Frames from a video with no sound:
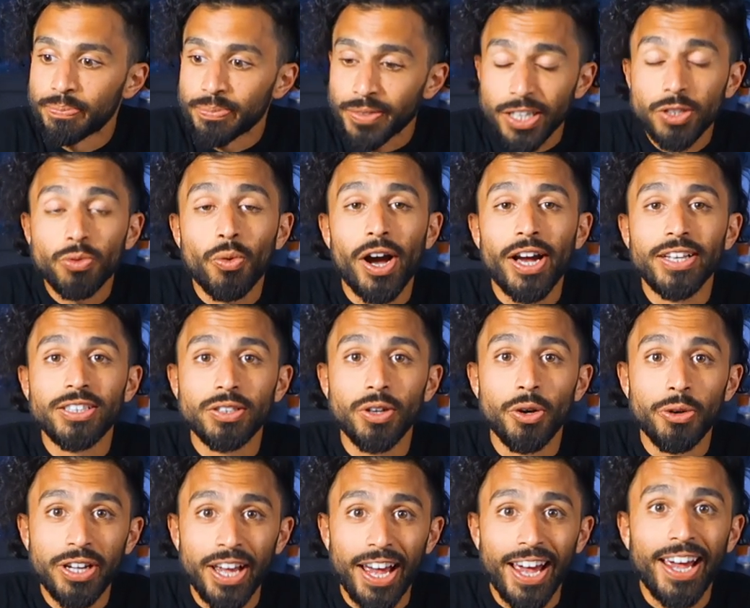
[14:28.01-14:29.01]
that's why it's
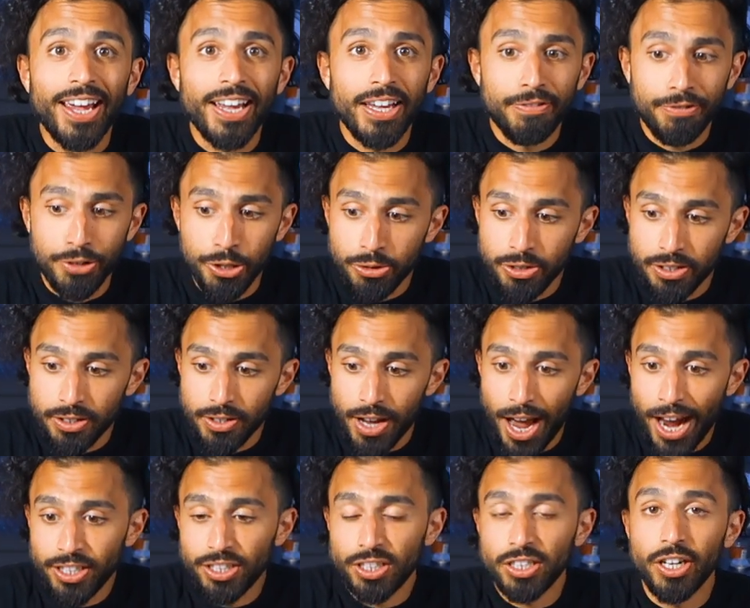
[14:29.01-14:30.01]
okay if you
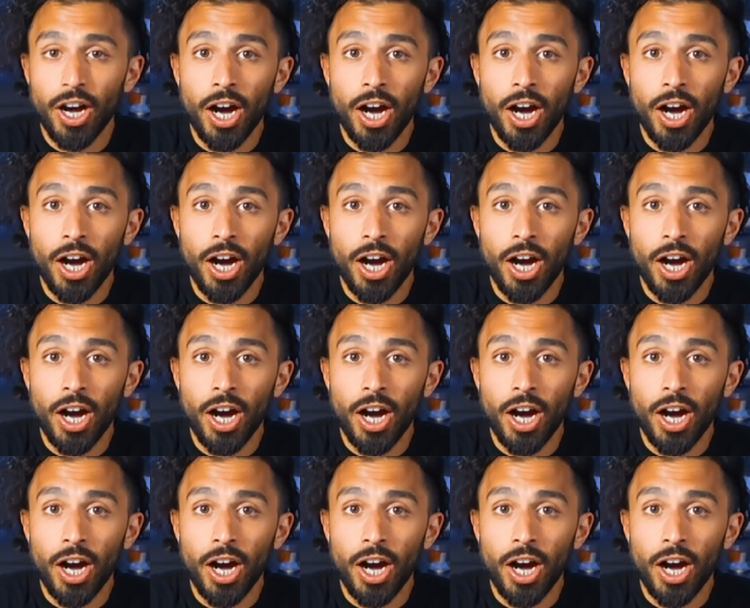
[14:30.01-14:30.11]
actually